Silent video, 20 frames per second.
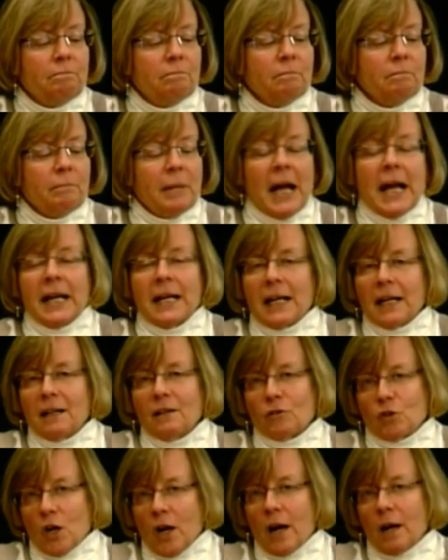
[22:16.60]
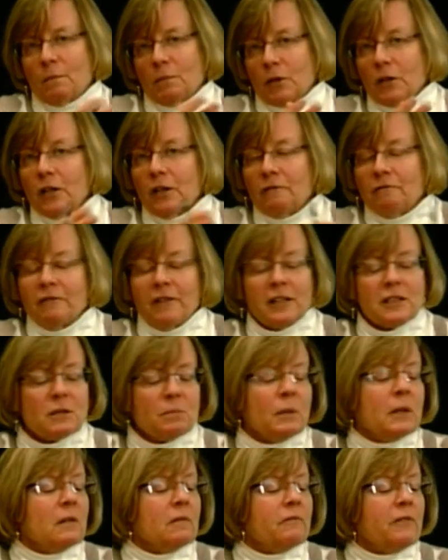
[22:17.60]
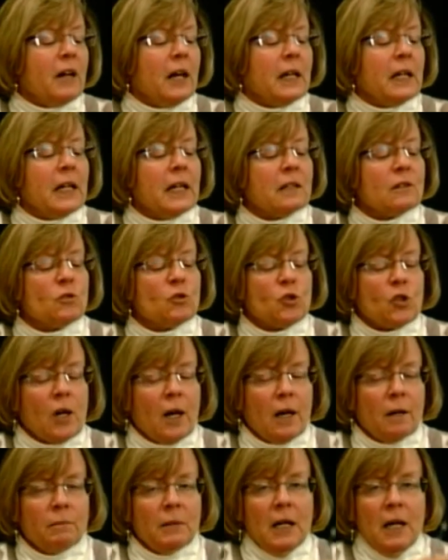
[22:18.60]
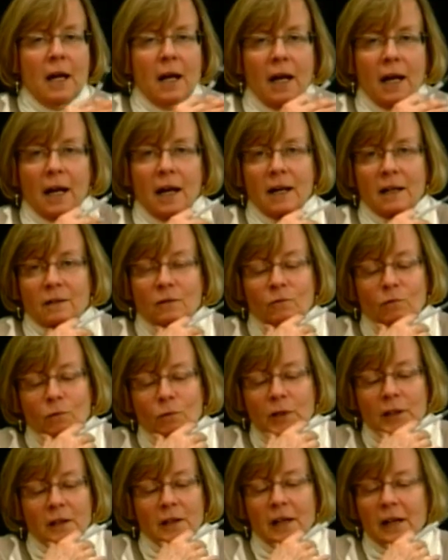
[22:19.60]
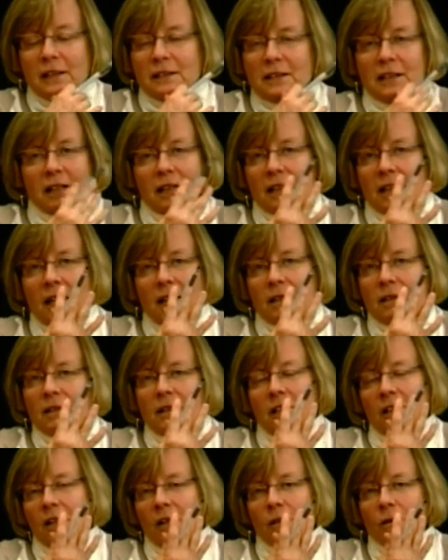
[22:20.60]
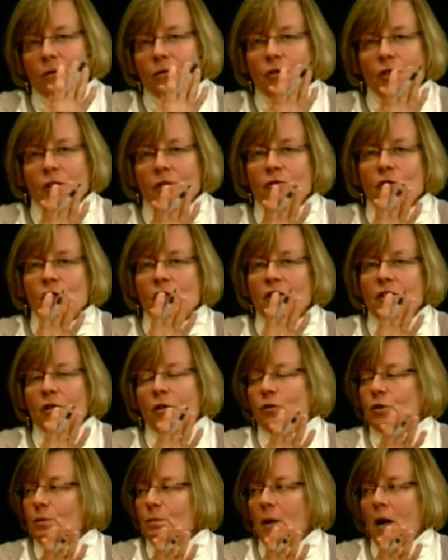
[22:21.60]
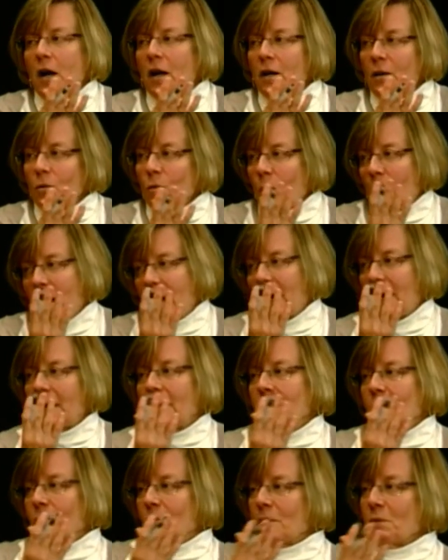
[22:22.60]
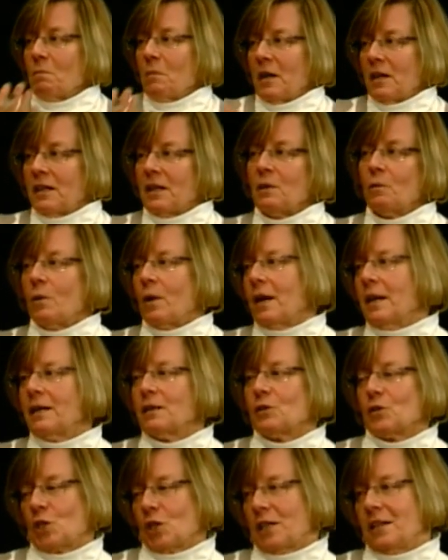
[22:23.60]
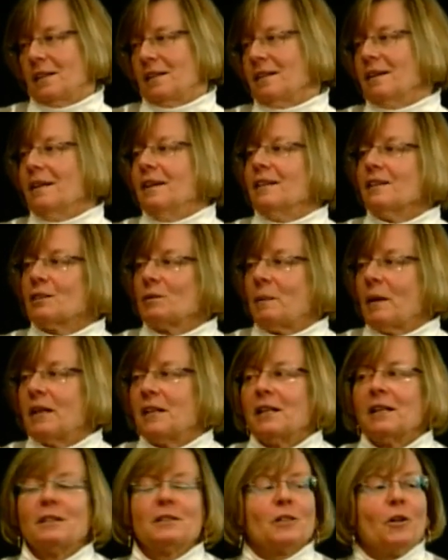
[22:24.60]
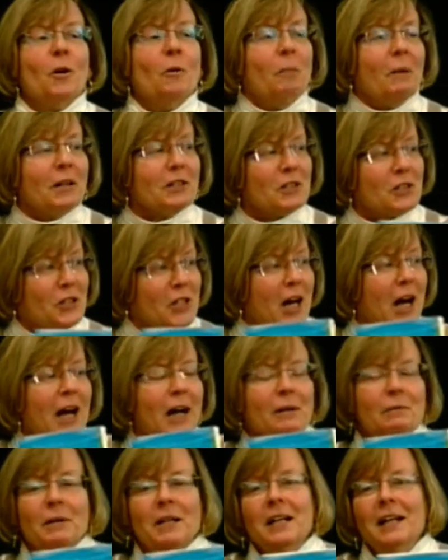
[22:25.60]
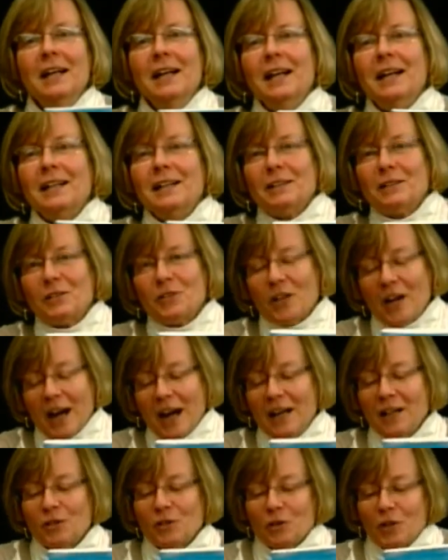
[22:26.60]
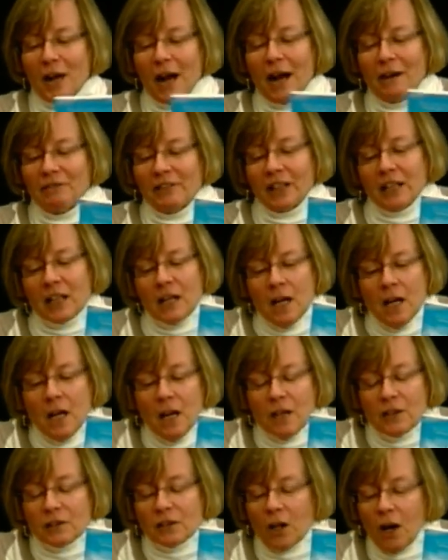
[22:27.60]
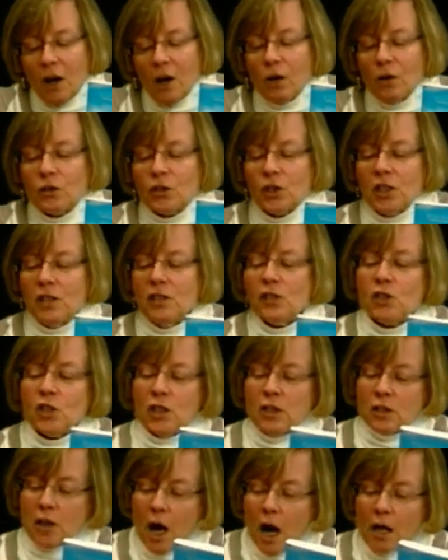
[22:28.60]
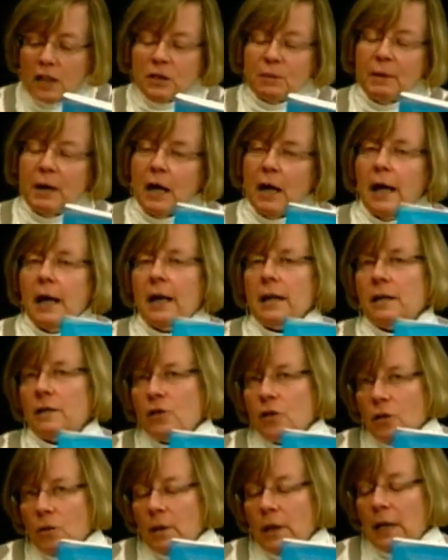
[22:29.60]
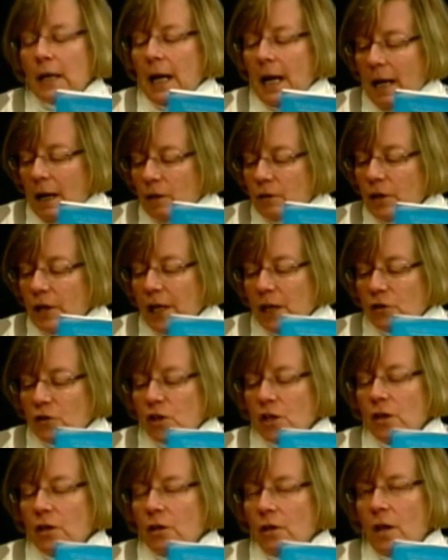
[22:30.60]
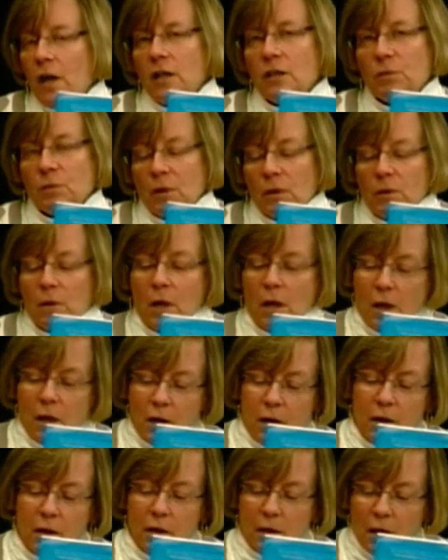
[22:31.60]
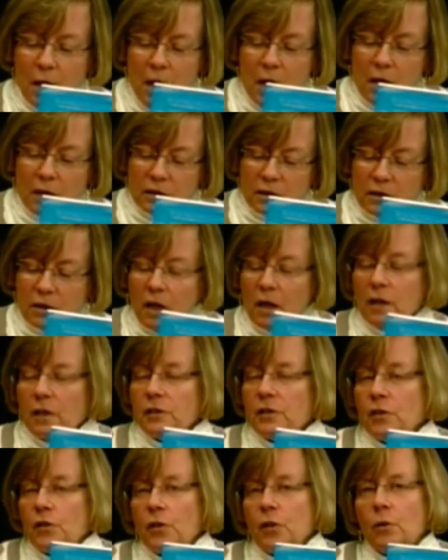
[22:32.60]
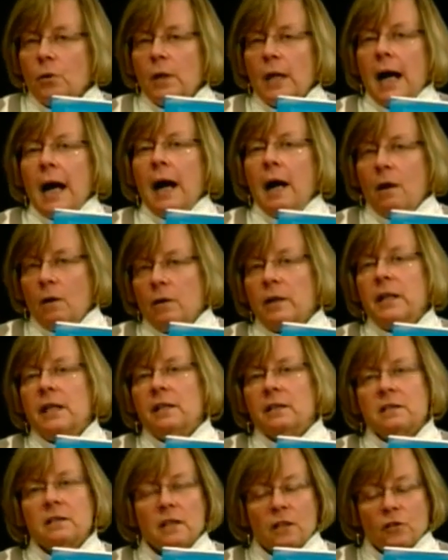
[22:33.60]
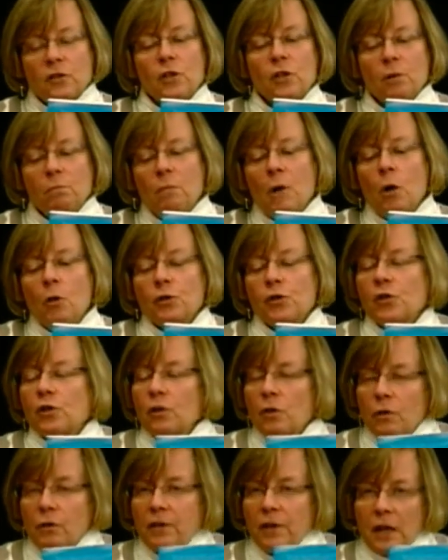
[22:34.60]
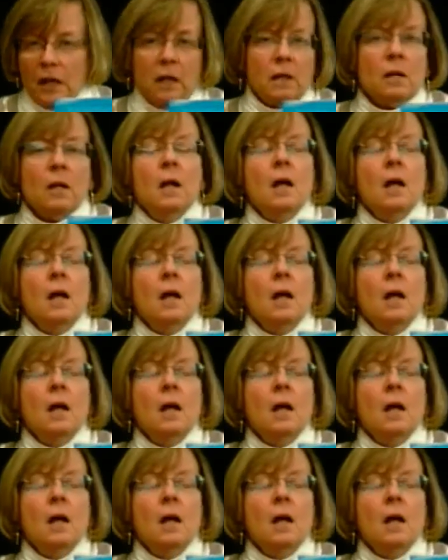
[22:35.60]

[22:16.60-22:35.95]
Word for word: banking job or investment finance job and realizing that you know if she's so smart why with money why is she spending so much time in tra in traffic so she she talks about how to do it how he she and her husband uh, started to do it how it is such an emotional thing